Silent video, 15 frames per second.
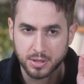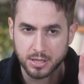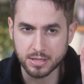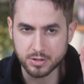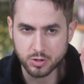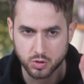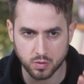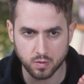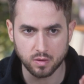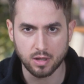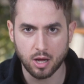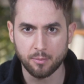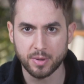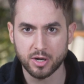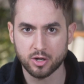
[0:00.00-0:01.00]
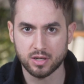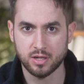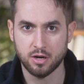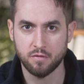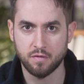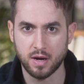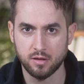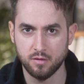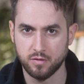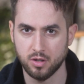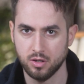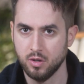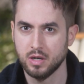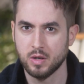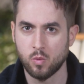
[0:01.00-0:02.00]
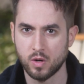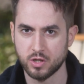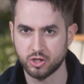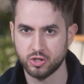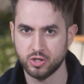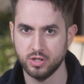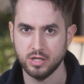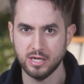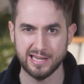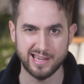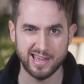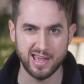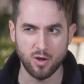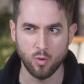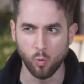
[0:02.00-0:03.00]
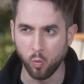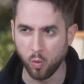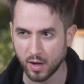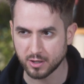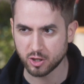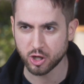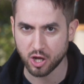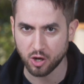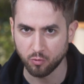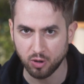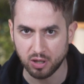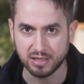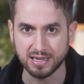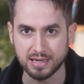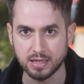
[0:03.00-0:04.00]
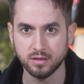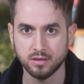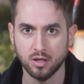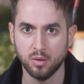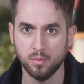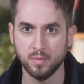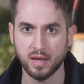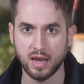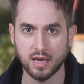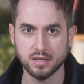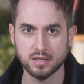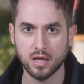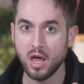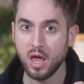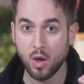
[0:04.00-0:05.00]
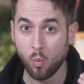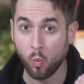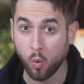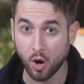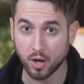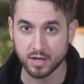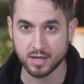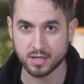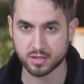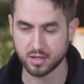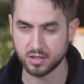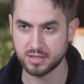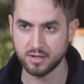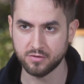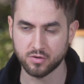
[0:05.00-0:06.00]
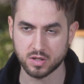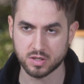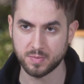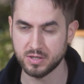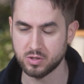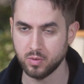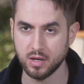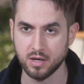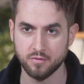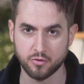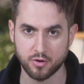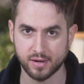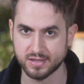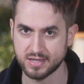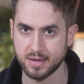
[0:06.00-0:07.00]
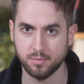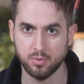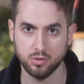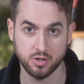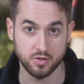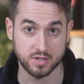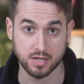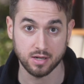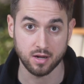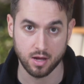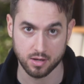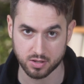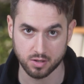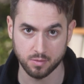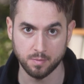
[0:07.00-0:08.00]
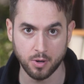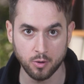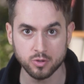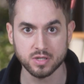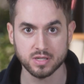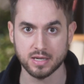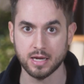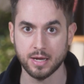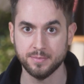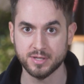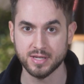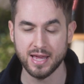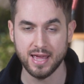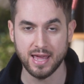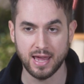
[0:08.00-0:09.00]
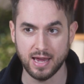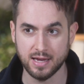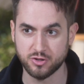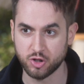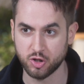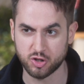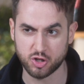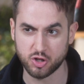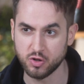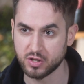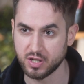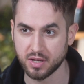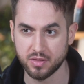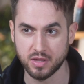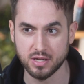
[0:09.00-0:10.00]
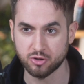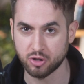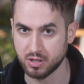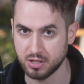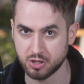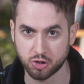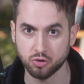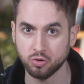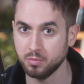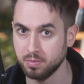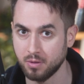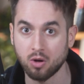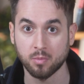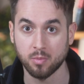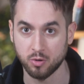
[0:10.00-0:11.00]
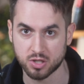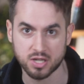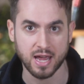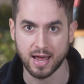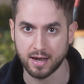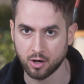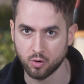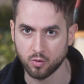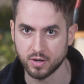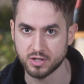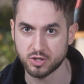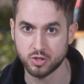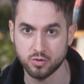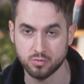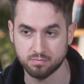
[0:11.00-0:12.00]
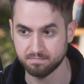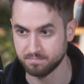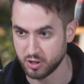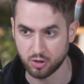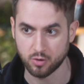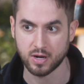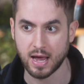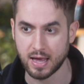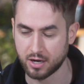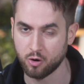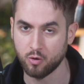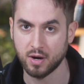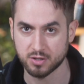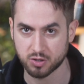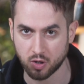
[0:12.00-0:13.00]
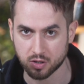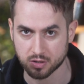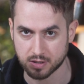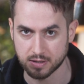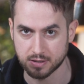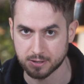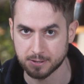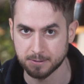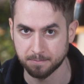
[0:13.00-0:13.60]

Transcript: But do allow me to clarify the following question. When do you really need them? And what is the difference between, for example, using custom post types and just using the traditional blog post categories to, categorize content?